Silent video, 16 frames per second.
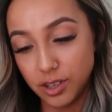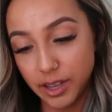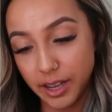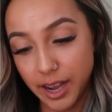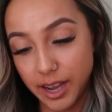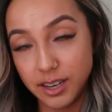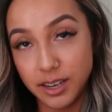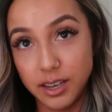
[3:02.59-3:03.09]

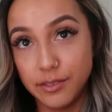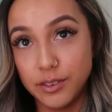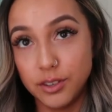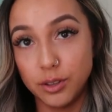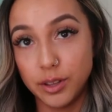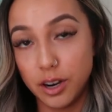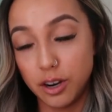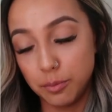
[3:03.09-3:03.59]
Like I didn't even
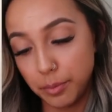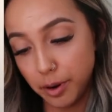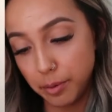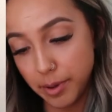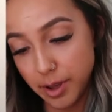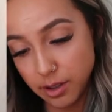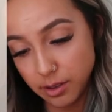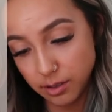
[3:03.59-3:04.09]
do that on
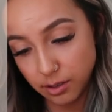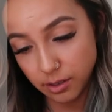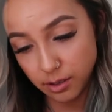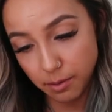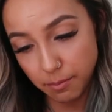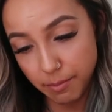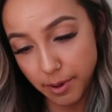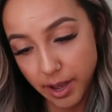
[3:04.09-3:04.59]
purpose,
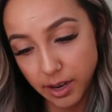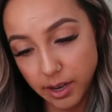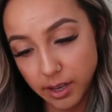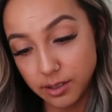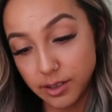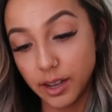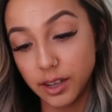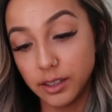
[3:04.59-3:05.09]
but
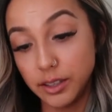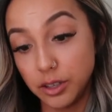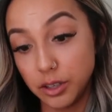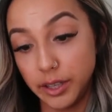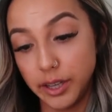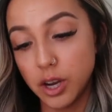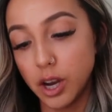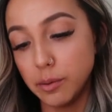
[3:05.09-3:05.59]
it's like
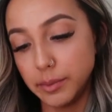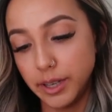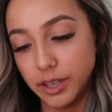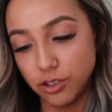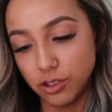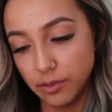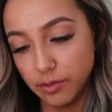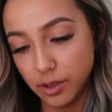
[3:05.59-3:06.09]
literally a
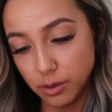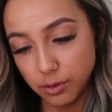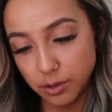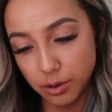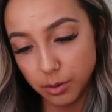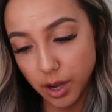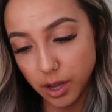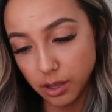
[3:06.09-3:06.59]
combination of those
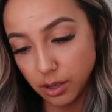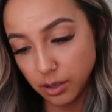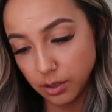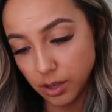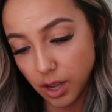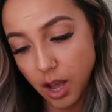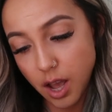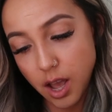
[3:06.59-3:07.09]
two
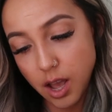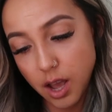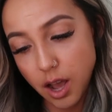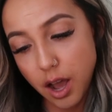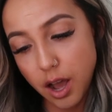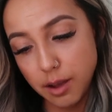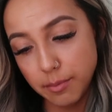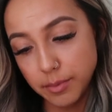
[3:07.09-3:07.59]
colors.
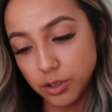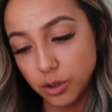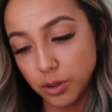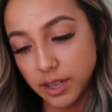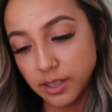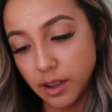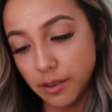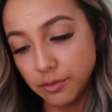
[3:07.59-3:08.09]
Um, so
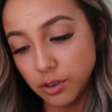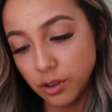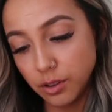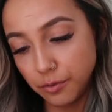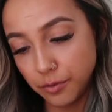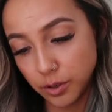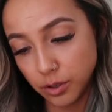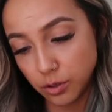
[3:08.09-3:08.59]
that's after
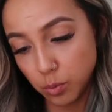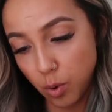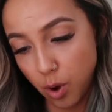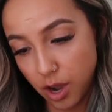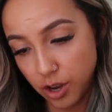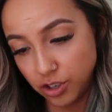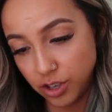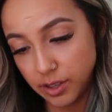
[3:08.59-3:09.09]
the first
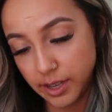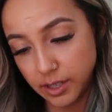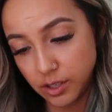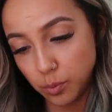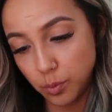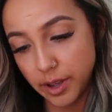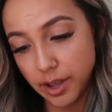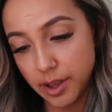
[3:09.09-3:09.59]
wash and
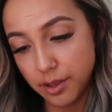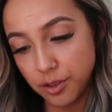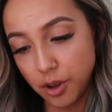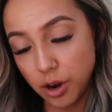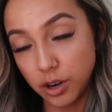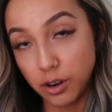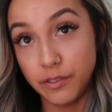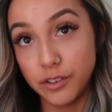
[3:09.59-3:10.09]
that's with
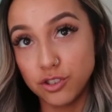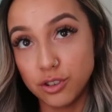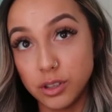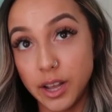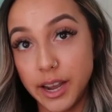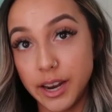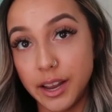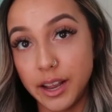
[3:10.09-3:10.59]
artificial
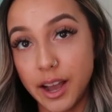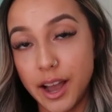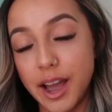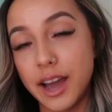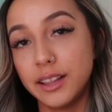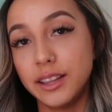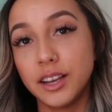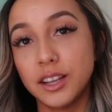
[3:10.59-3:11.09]
lighting. I
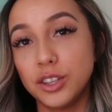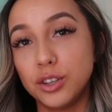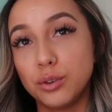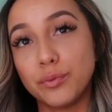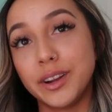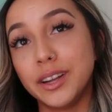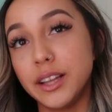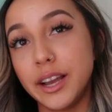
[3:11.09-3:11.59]
had like a little
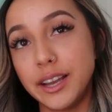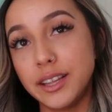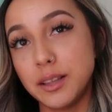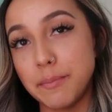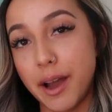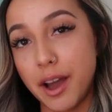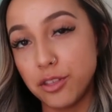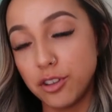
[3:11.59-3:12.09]
ring light in the
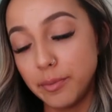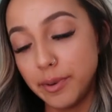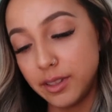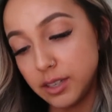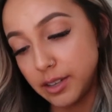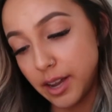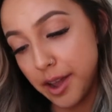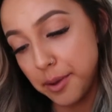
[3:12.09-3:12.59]
bathroom at
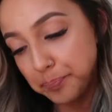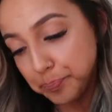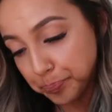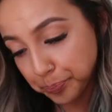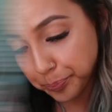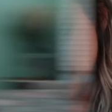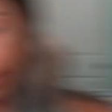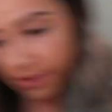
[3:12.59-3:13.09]
the
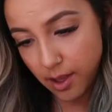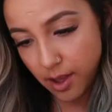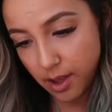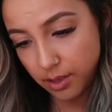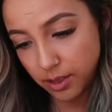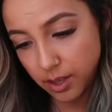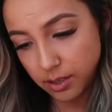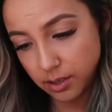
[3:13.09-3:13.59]
time. And
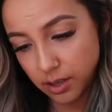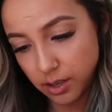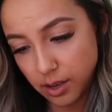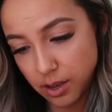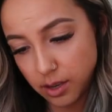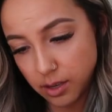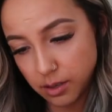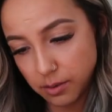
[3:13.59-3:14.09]
then this
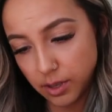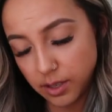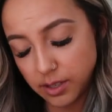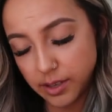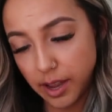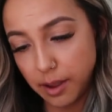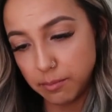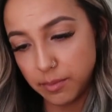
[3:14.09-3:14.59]
is the
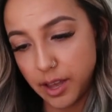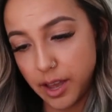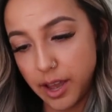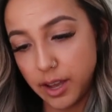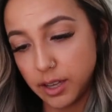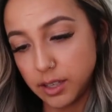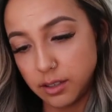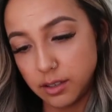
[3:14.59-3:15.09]
same
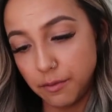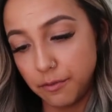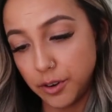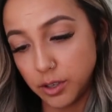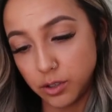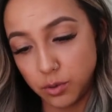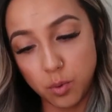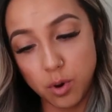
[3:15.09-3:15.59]
thing. It's the
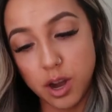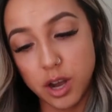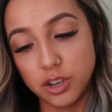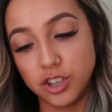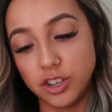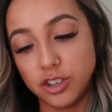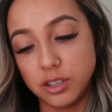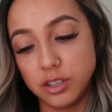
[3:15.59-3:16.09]
first
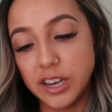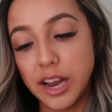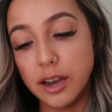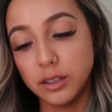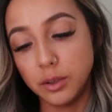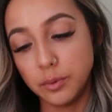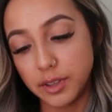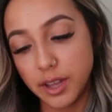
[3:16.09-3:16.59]
wash. I just
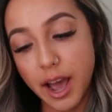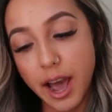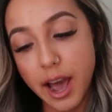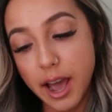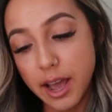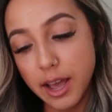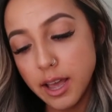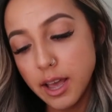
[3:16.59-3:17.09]
styled it with a
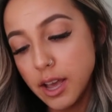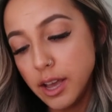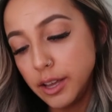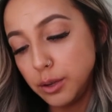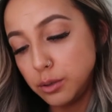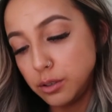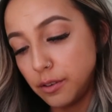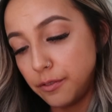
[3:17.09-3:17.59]
hat,
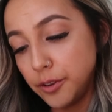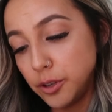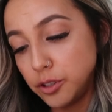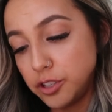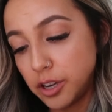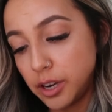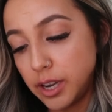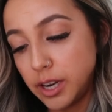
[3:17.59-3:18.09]
used a
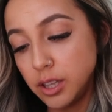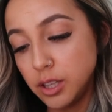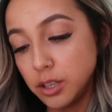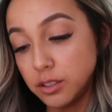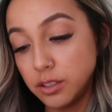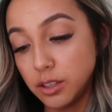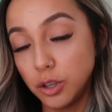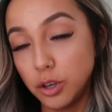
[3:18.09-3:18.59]
filter and it
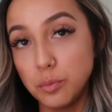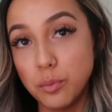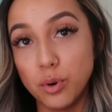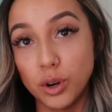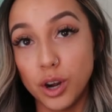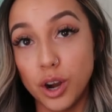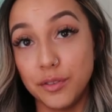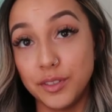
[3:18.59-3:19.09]
looks a little
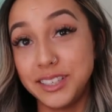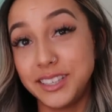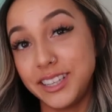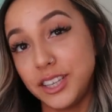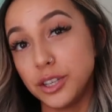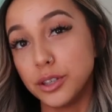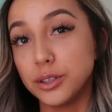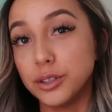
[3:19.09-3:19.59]
more on the
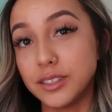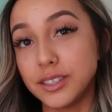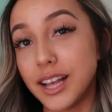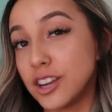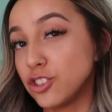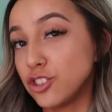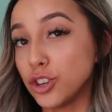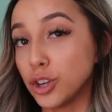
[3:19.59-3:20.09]
teal
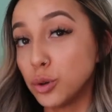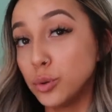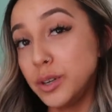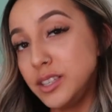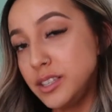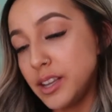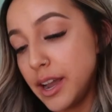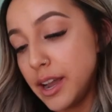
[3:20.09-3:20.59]
slash
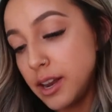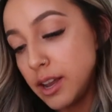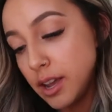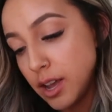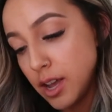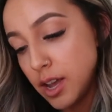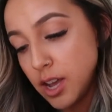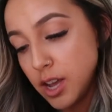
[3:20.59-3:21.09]
turquoise side.
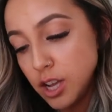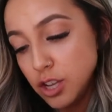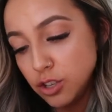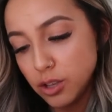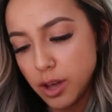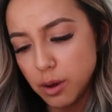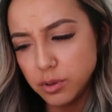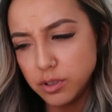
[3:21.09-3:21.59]

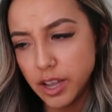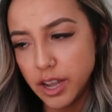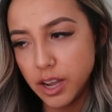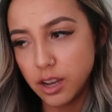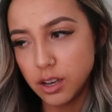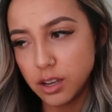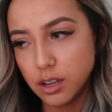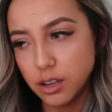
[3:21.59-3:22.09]
So that was
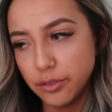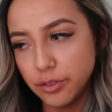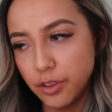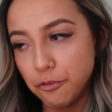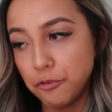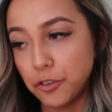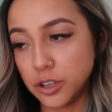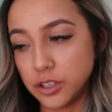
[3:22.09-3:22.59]
like
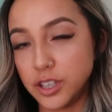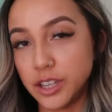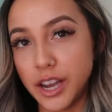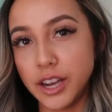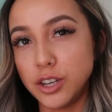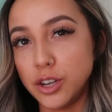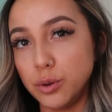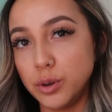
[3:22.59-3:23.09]
the first thing
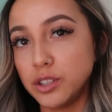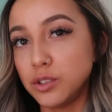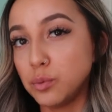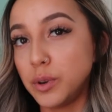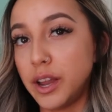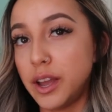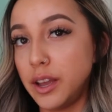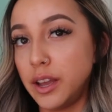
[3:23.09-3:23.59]
I noticed
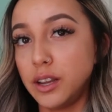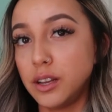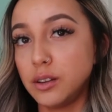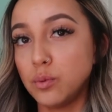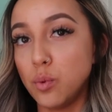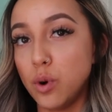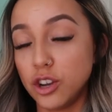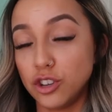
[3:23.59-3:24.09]
when I
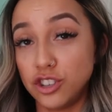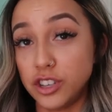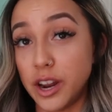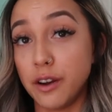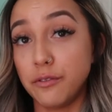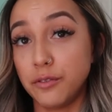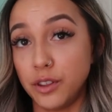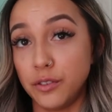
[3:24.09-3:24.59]
washed it
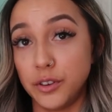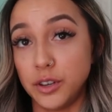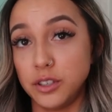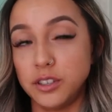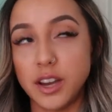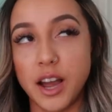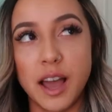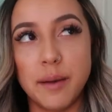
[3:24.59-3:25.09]
out for the
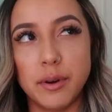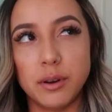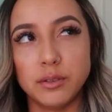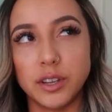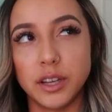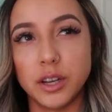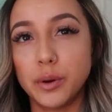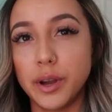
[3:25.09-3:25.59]
first time. I
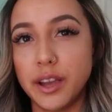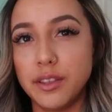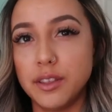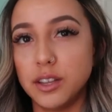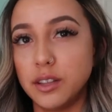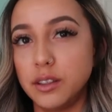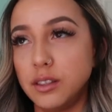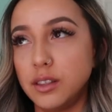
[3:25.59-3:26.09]
was like, okay,
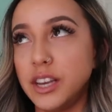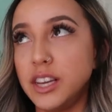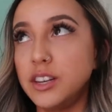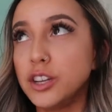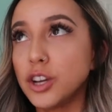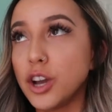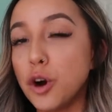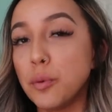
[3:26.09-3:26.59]
the, the
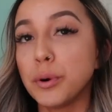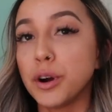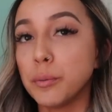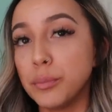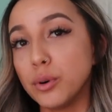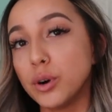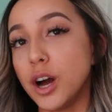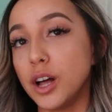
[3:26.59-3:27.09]
indigo
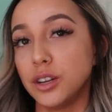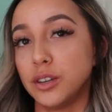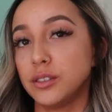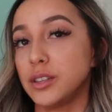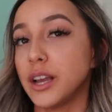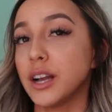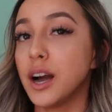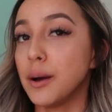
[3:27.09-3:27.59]
purple color
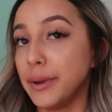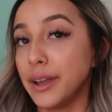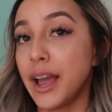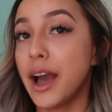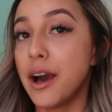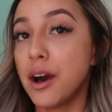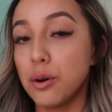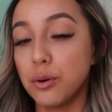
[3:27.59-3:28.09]
is like coming
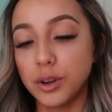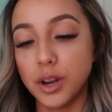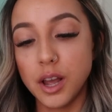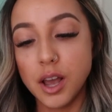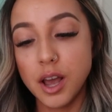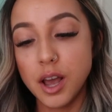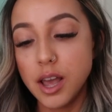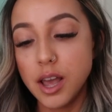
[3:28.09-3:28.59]
out
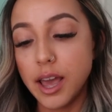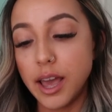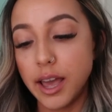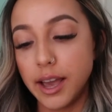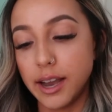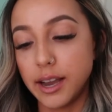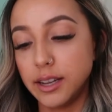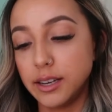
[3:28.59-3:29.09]

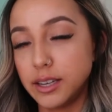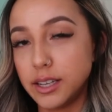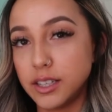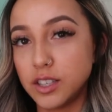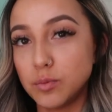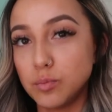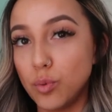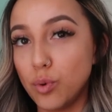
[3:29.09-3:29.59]
and
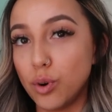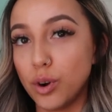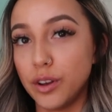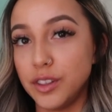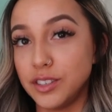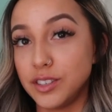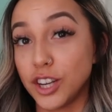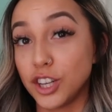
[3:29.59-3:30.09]
it's more
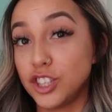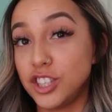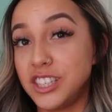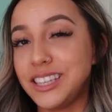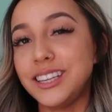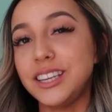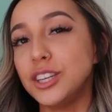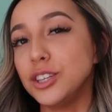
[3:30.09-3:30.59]
this like
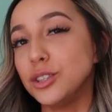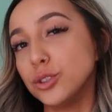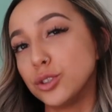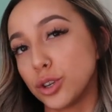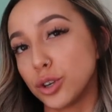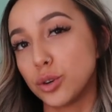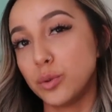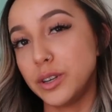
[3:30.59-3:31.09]
teal
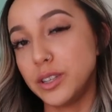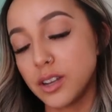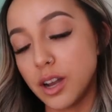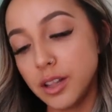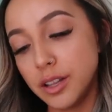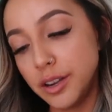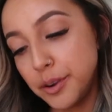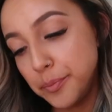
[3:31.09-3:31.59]
turquoise
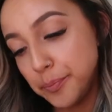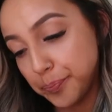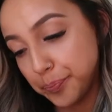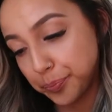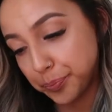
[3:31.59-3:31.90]
color.